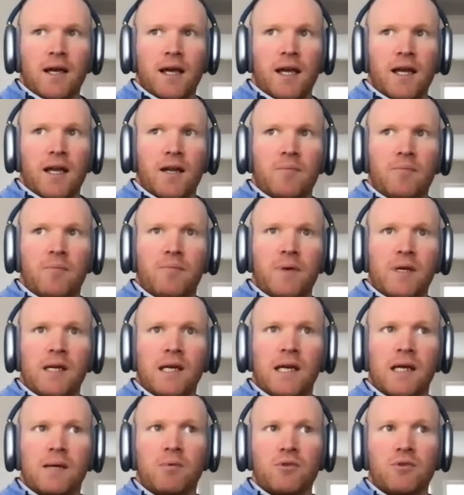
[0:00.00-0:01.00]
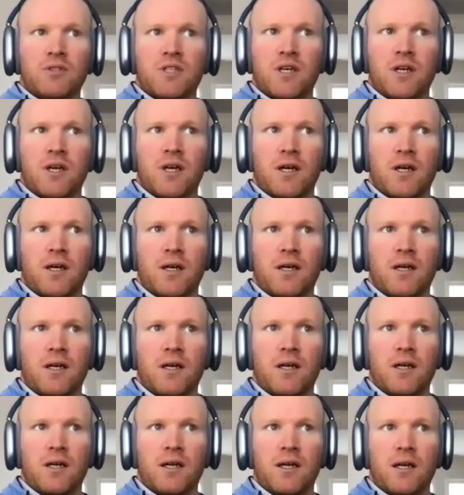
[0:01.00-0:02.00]
to be able to,
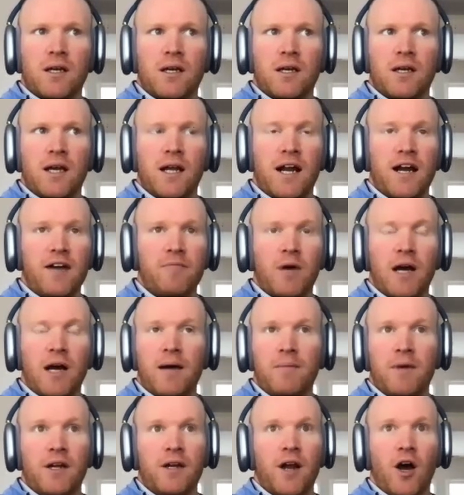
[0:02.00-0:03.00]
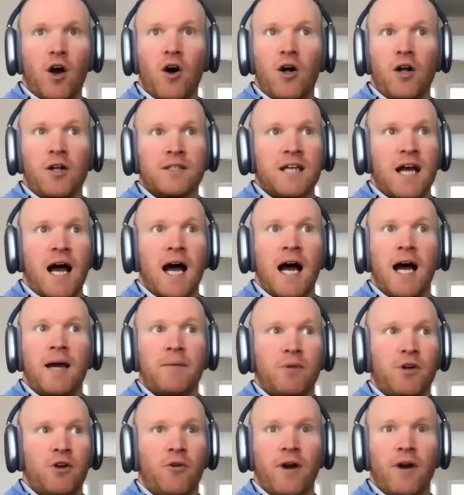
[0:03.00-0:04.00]
and I'm an
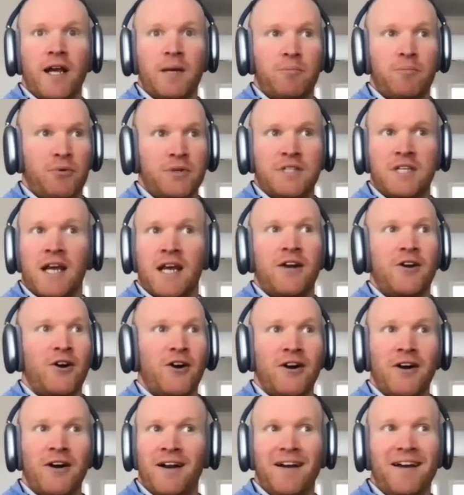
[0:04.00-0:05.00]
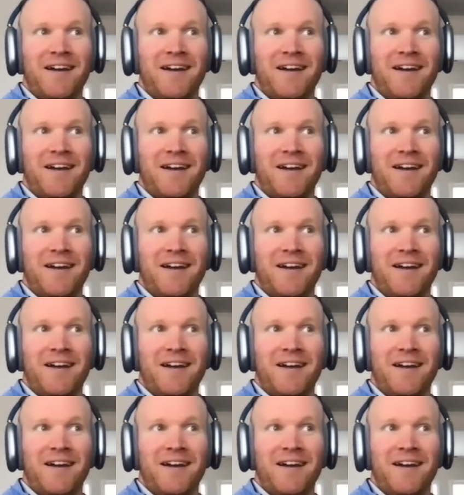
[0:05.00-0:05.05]
all-time great pretender.